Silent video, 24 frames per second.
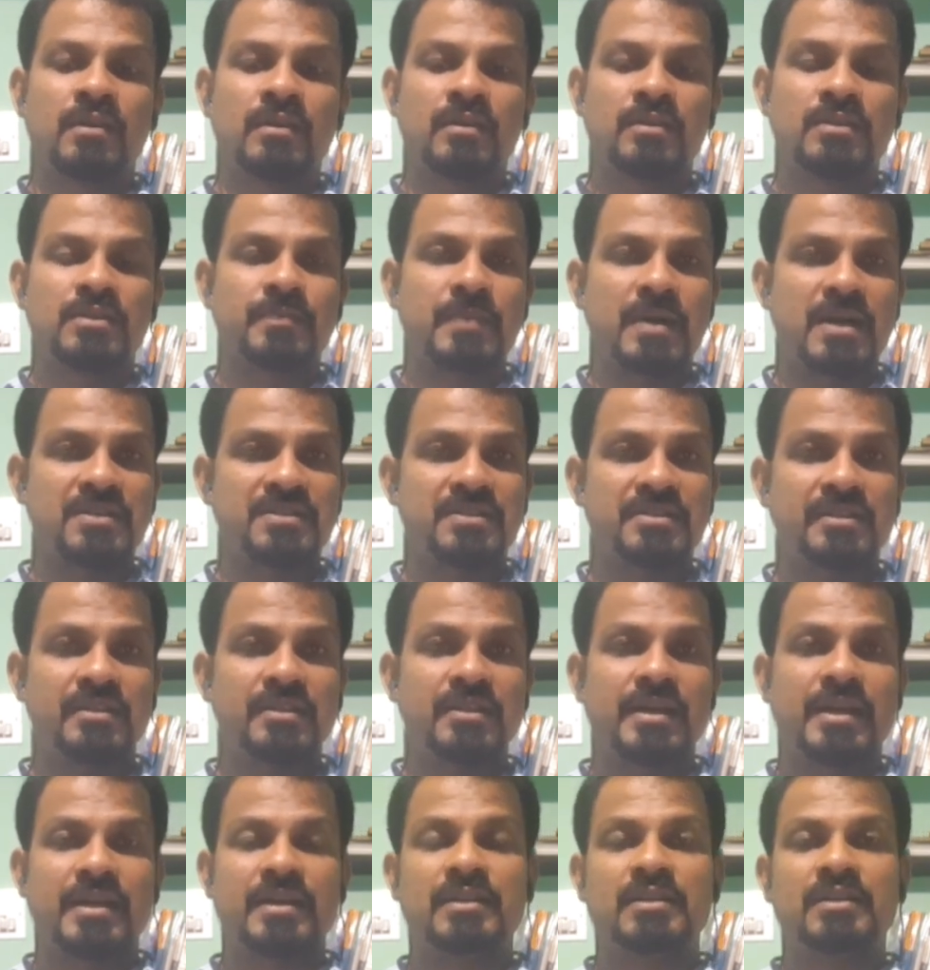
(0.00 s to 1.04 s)
spatial
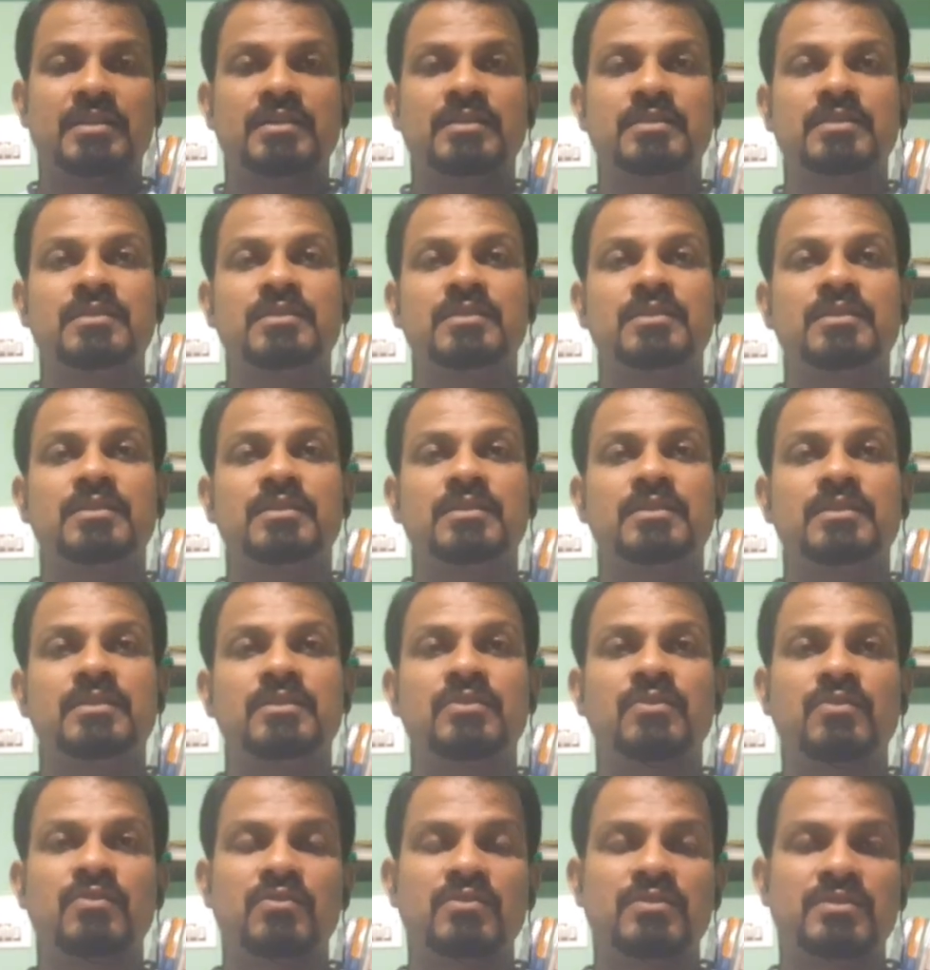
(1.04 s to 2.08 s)
and
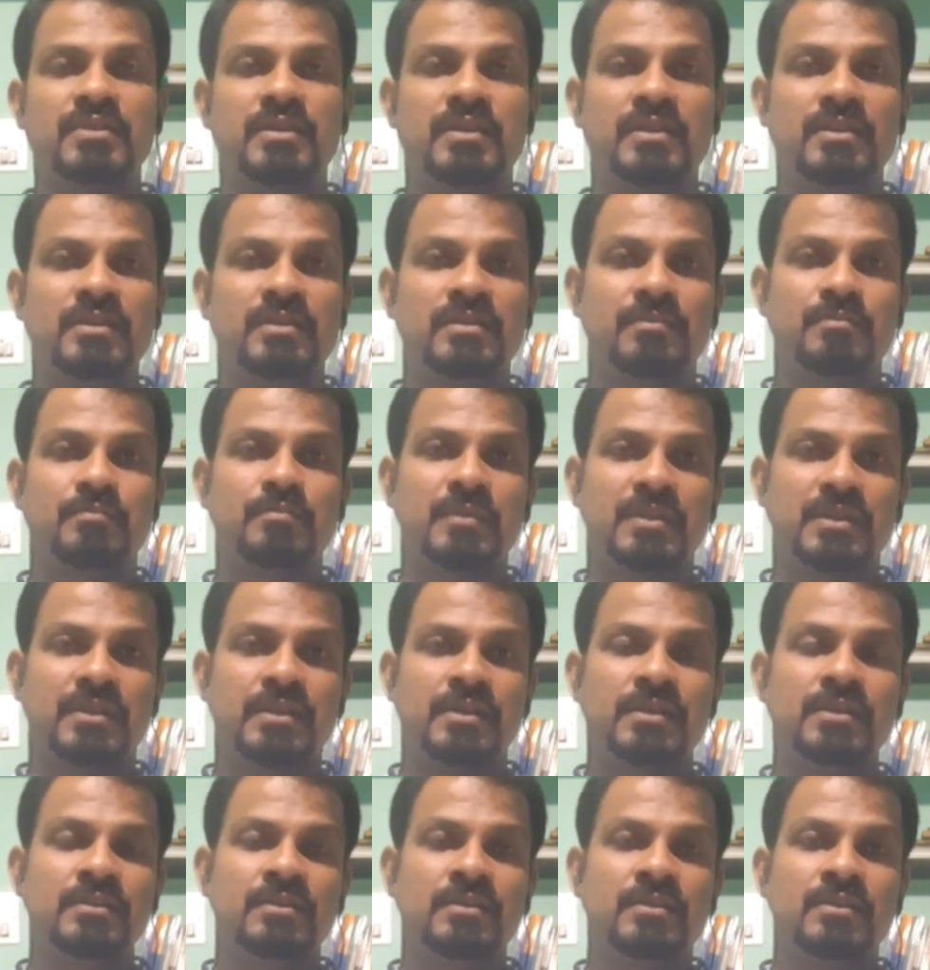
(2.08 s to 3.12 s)
chronological
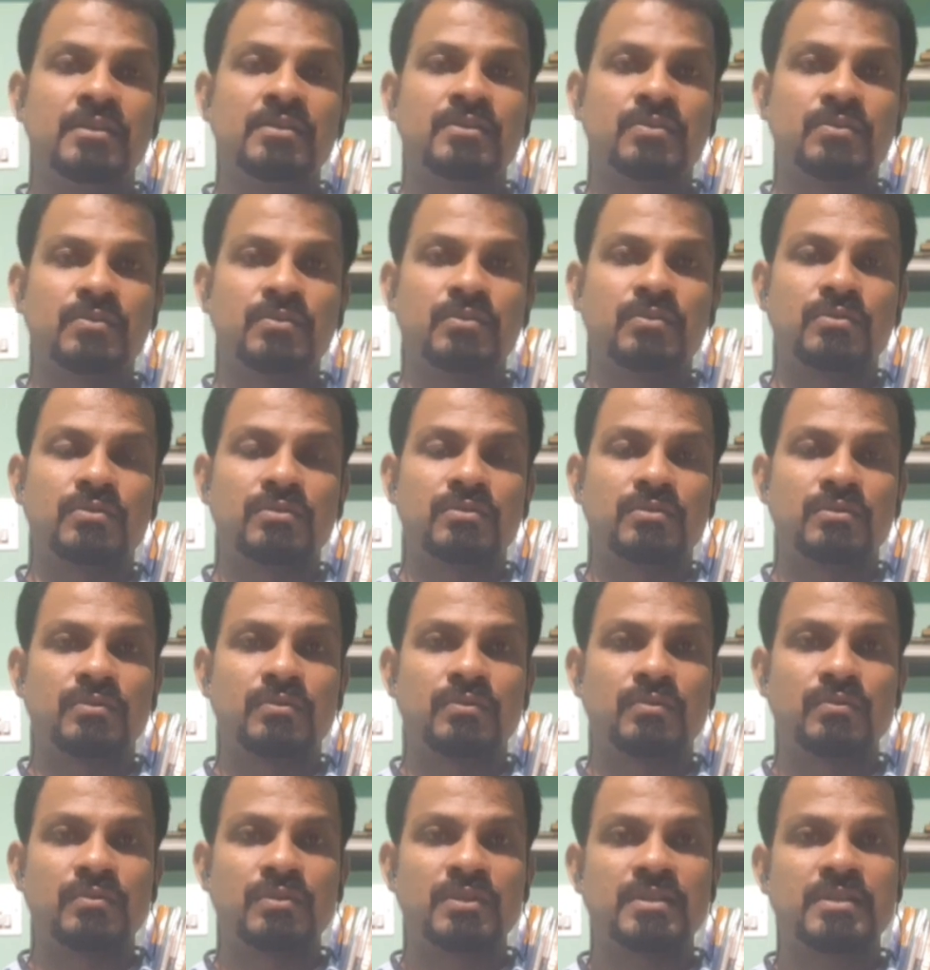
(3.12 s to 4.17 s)
method. So
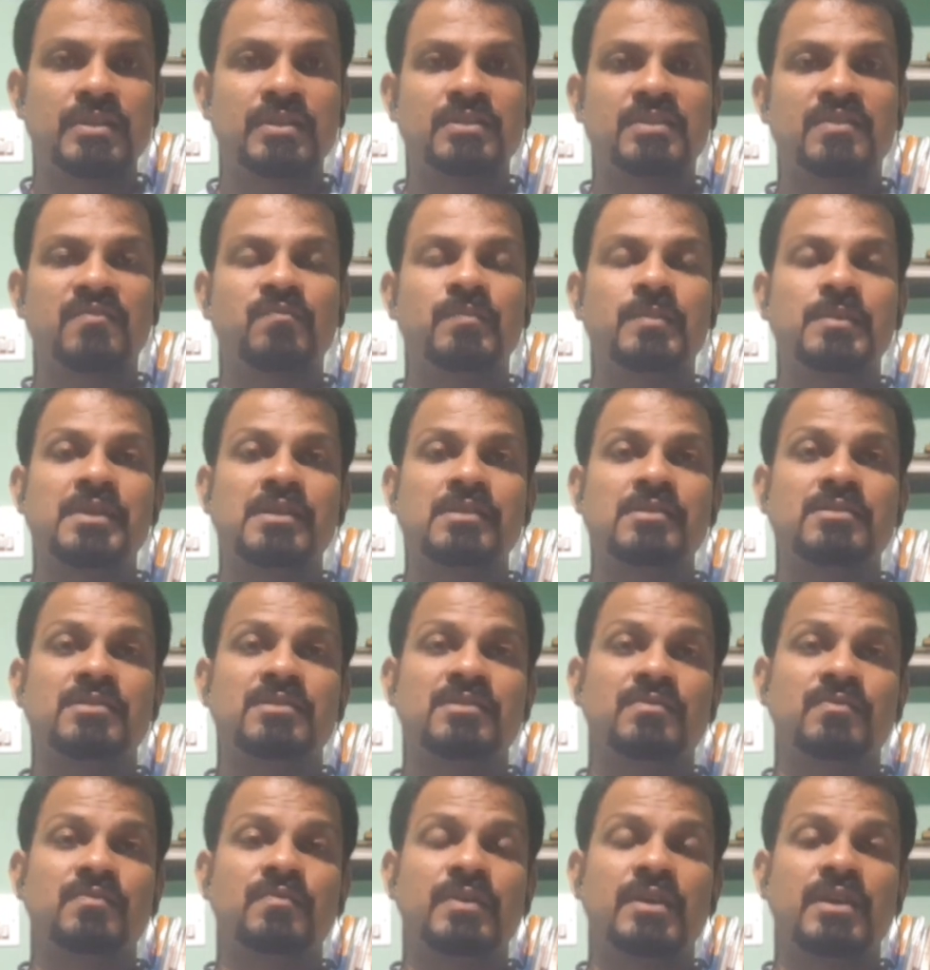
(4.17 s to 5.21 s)
through these kinds of methods we
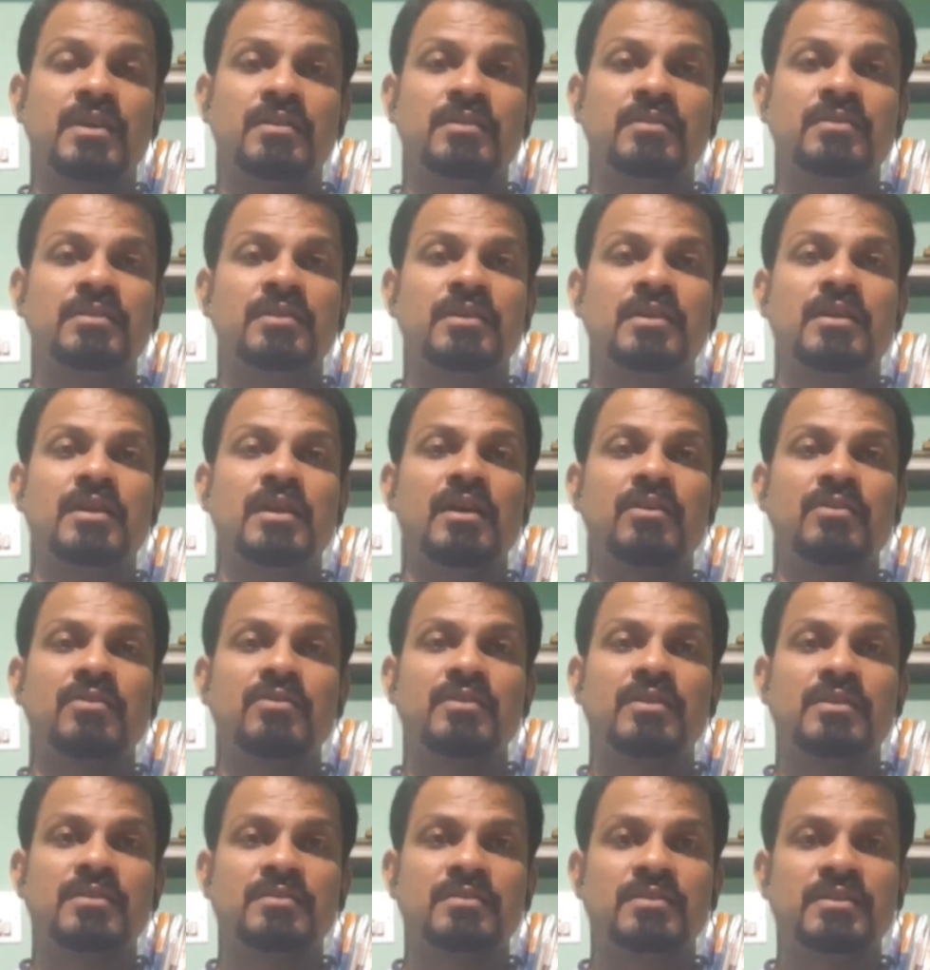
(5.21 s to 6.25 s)
can
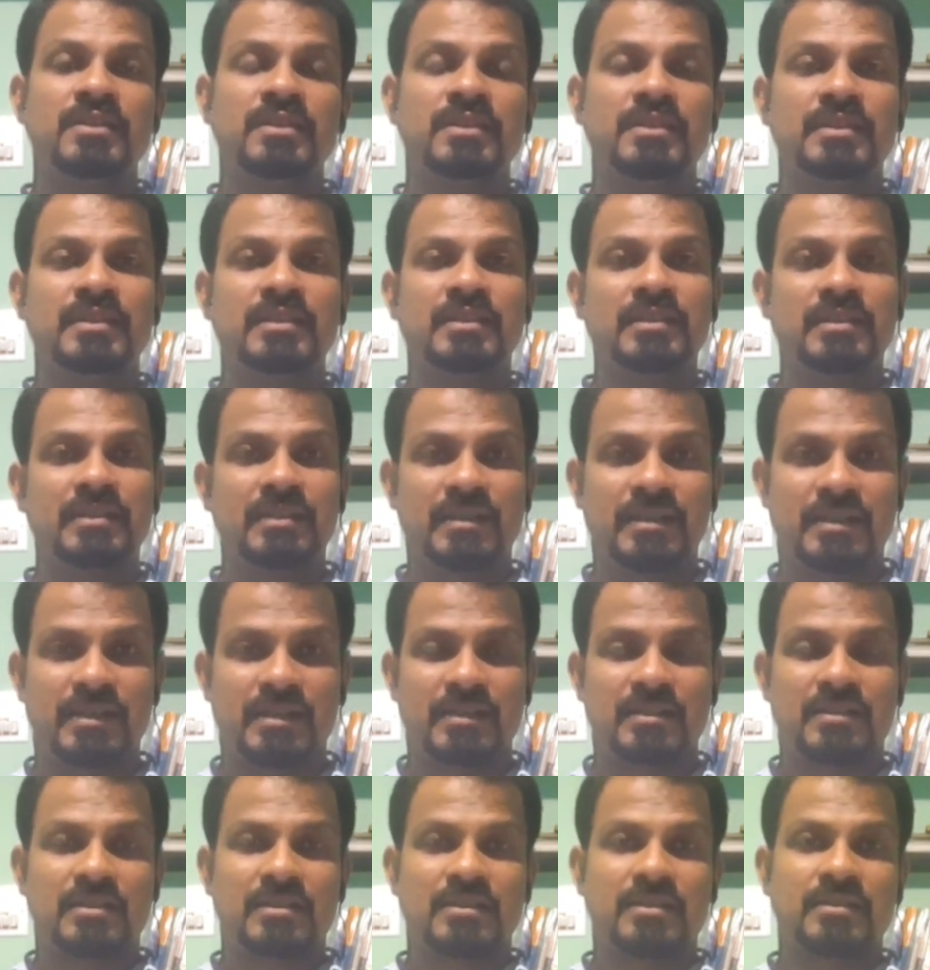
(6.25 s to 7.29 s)
organize the
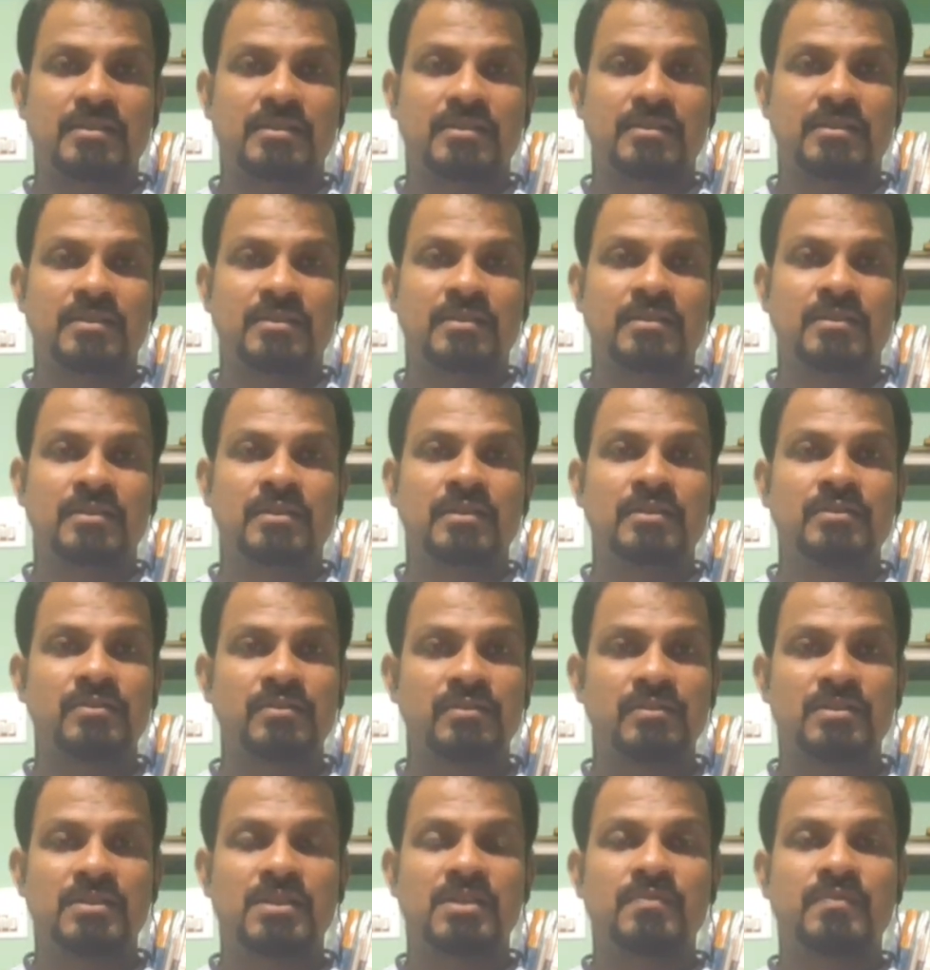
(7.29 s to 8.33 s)
data. So
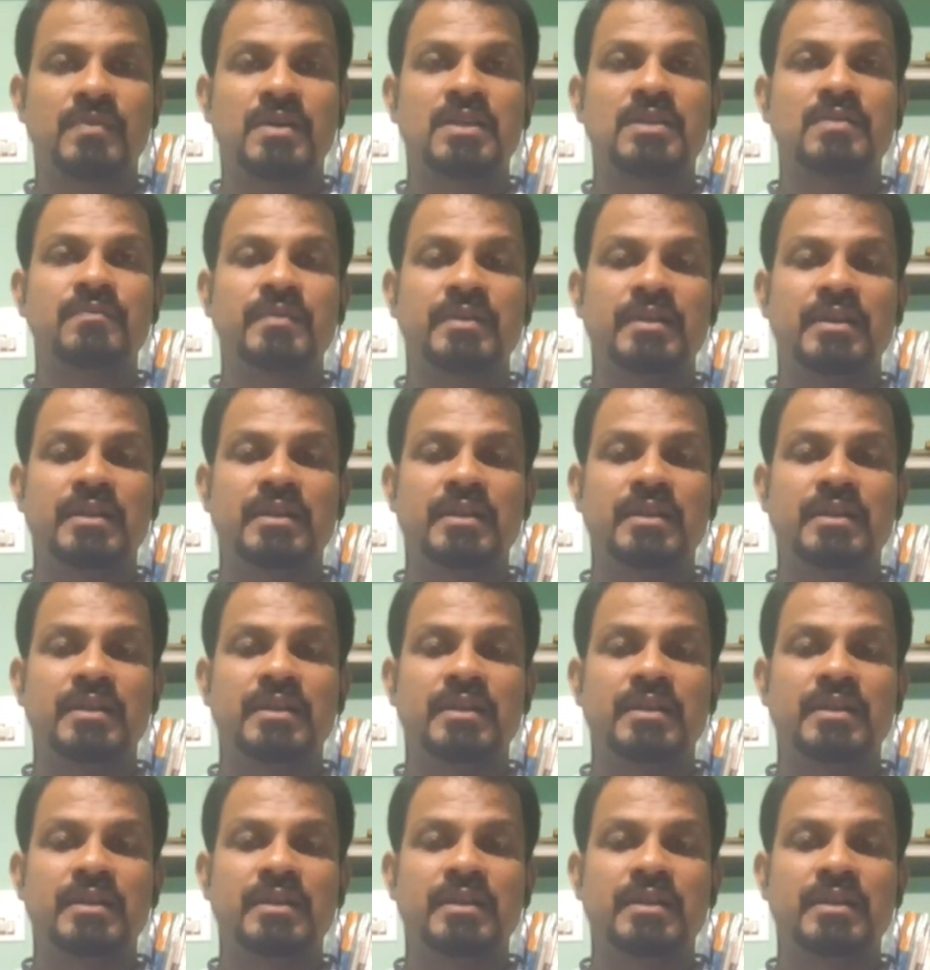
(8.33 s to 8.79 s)
this is what we